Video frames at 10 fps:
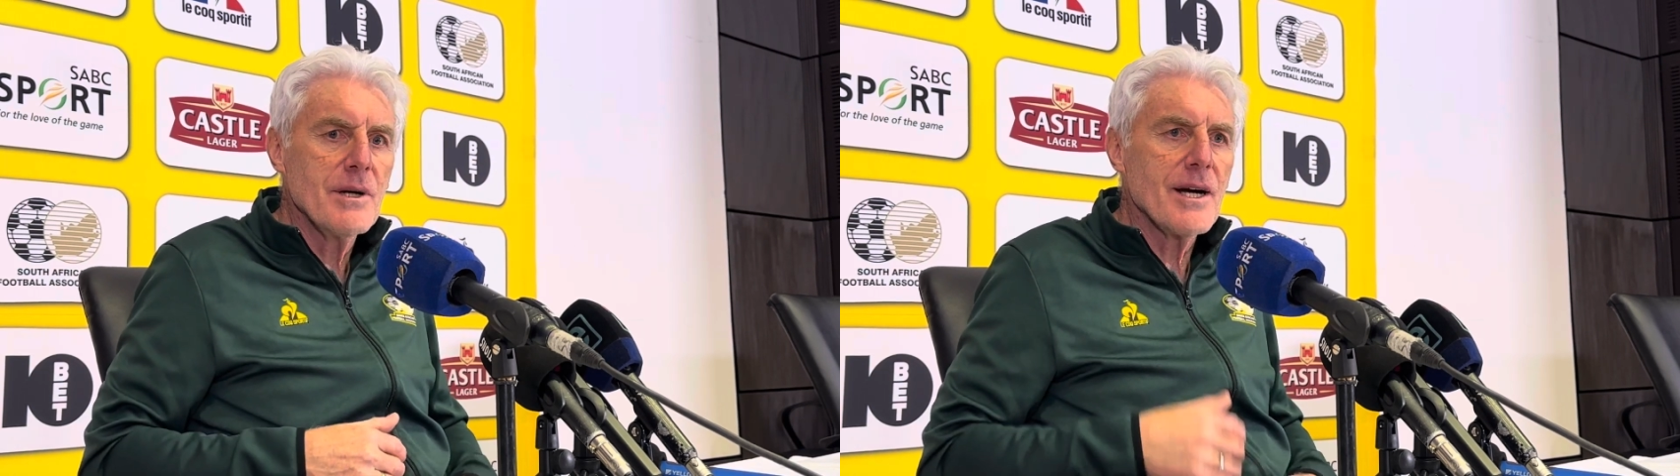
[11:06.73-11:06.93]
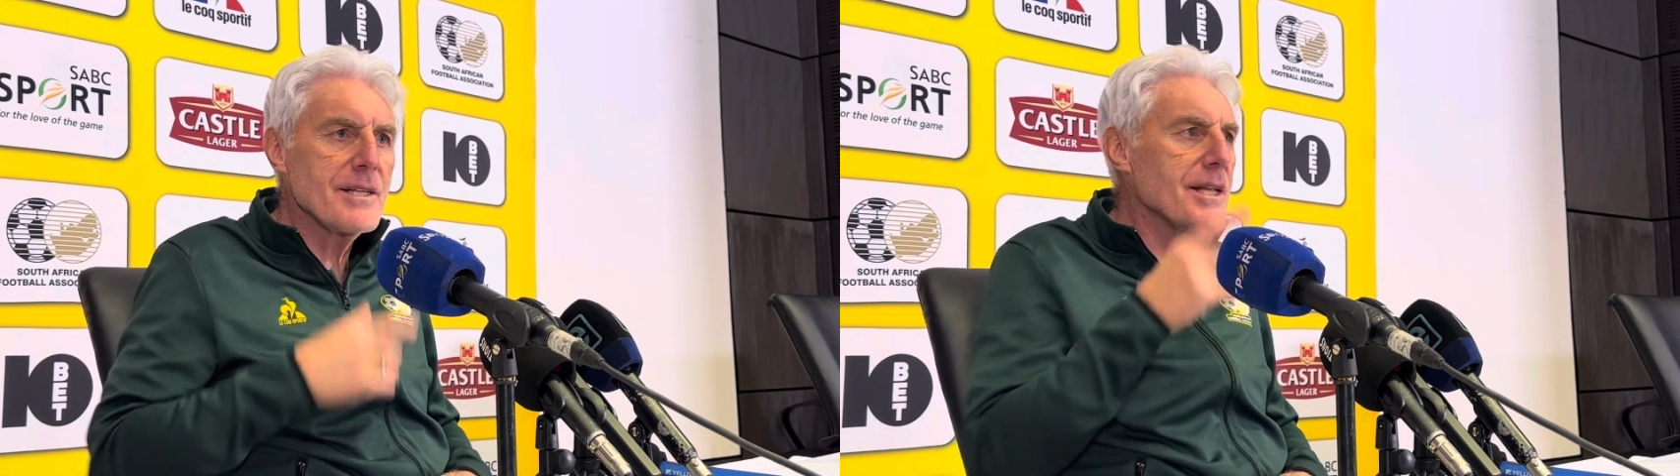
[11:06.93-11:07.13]

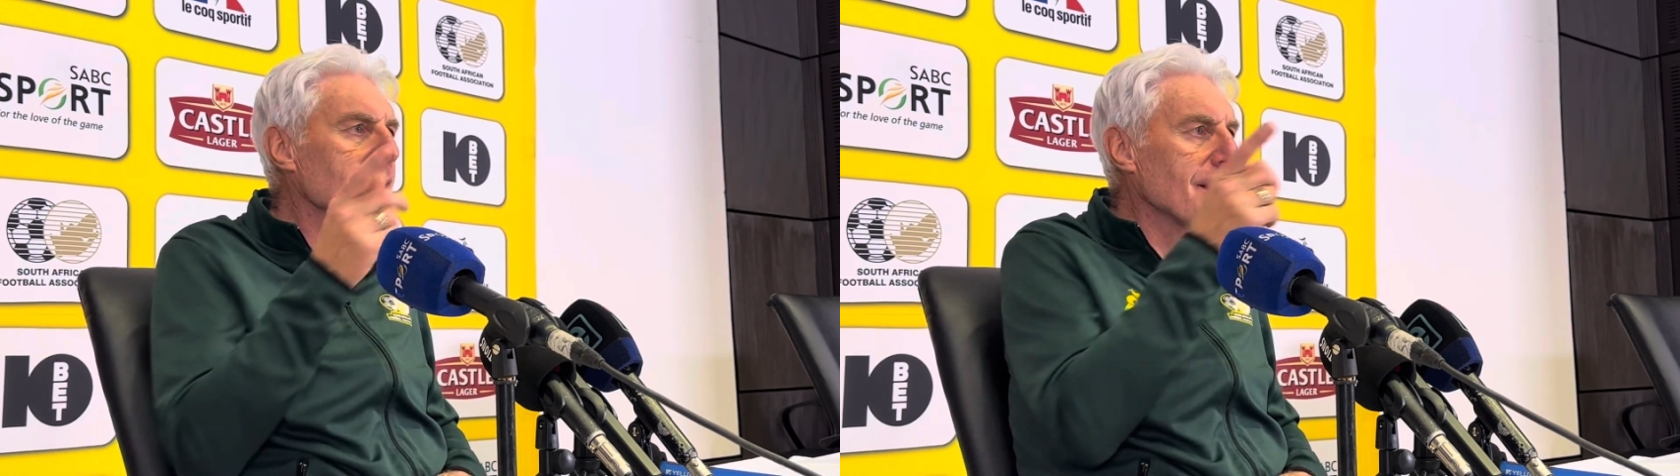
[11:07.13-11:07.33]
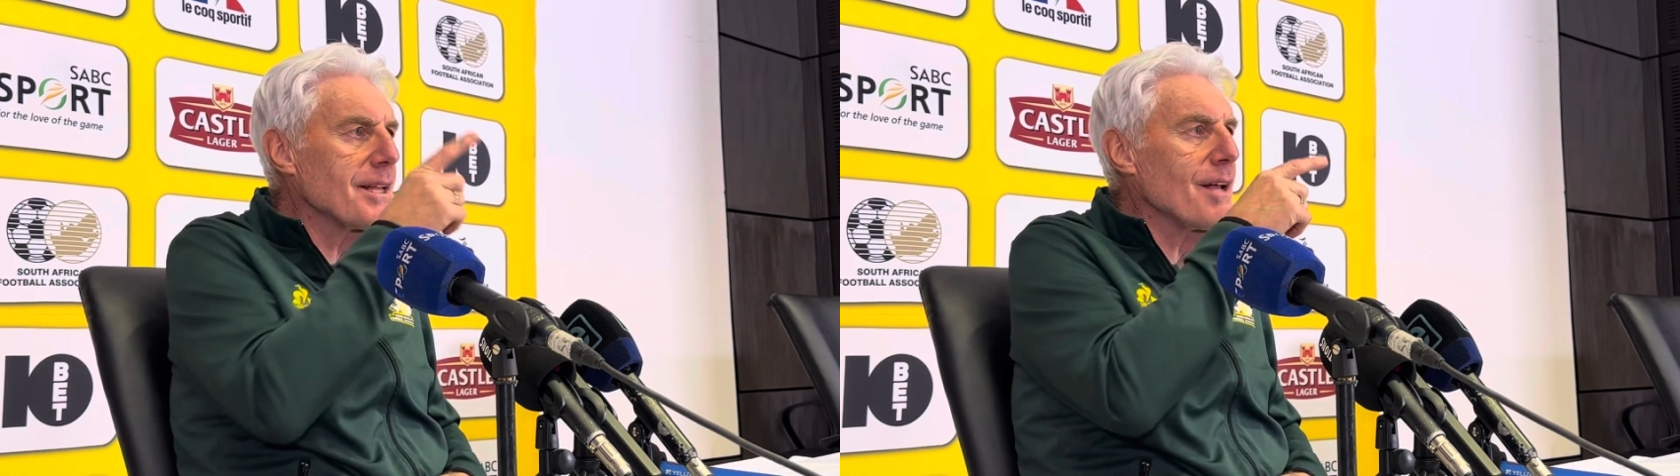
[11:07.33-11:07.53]
I think
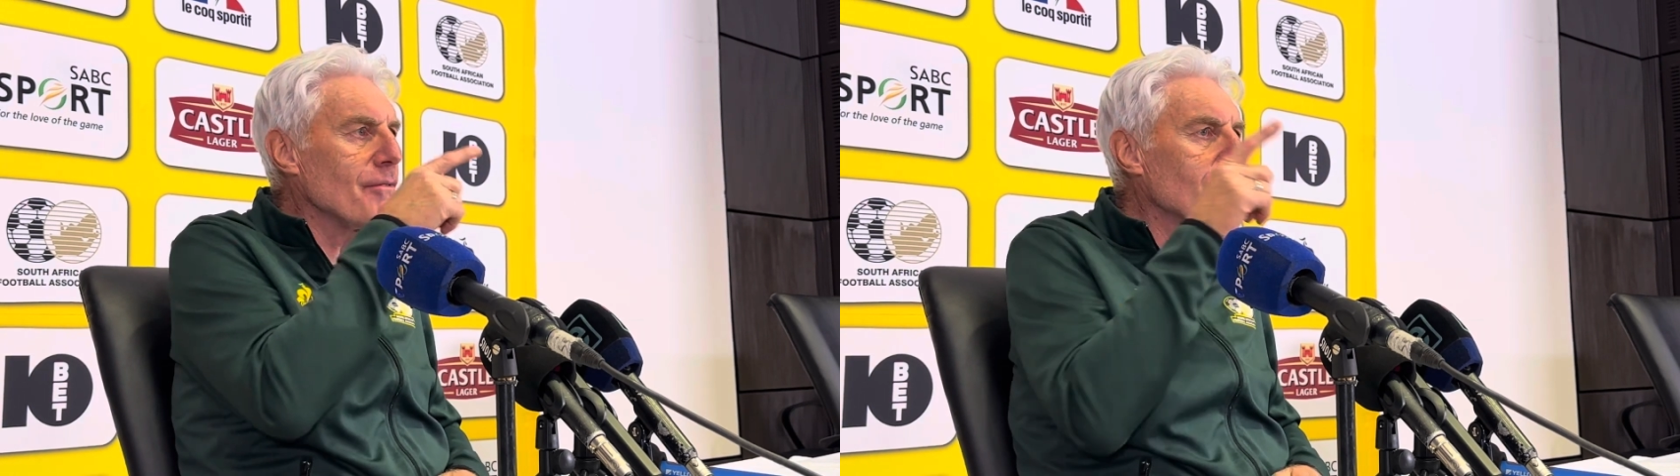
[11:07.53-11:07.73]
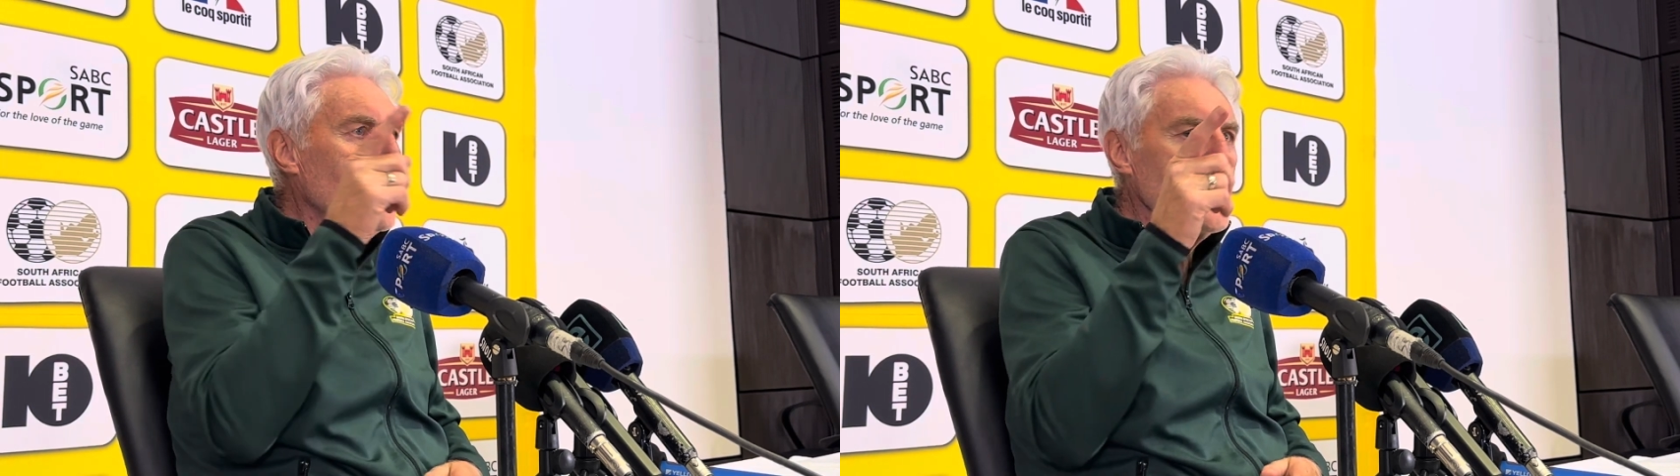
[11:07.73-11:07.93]
that
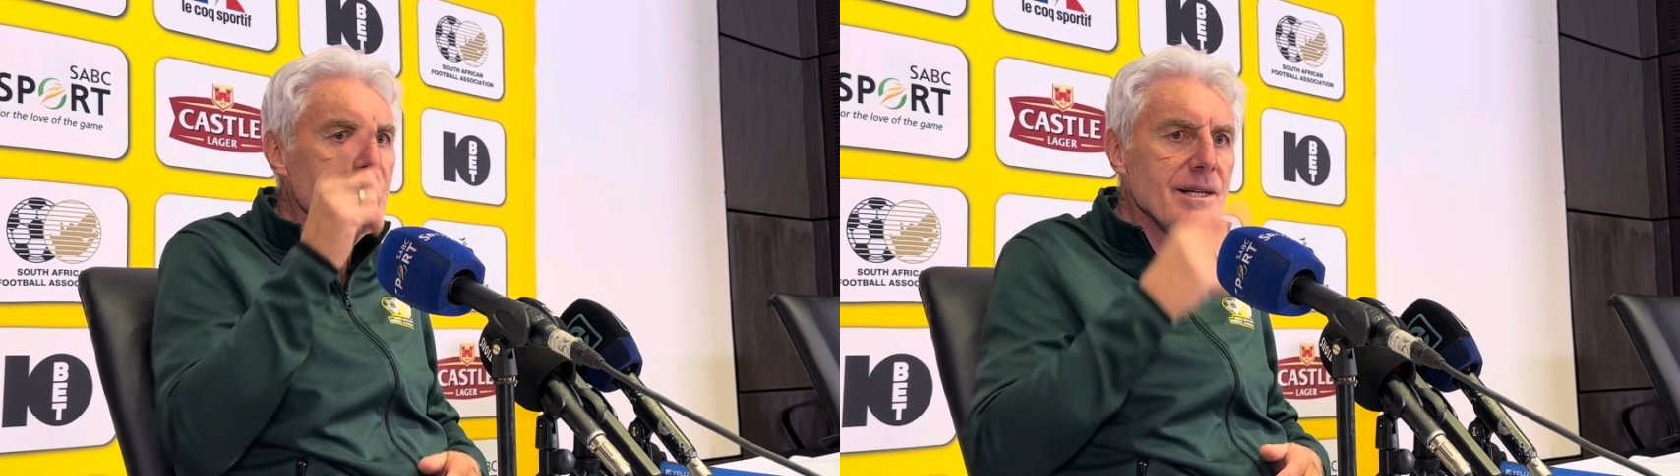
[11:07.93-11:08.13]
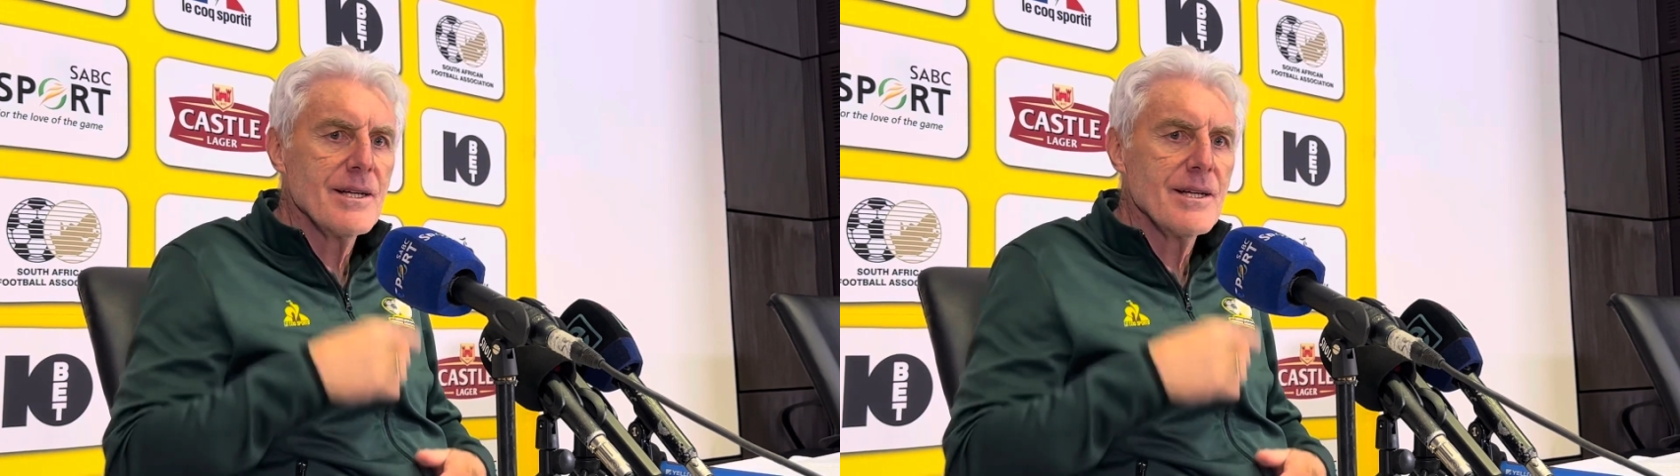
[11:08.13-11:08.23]
everybody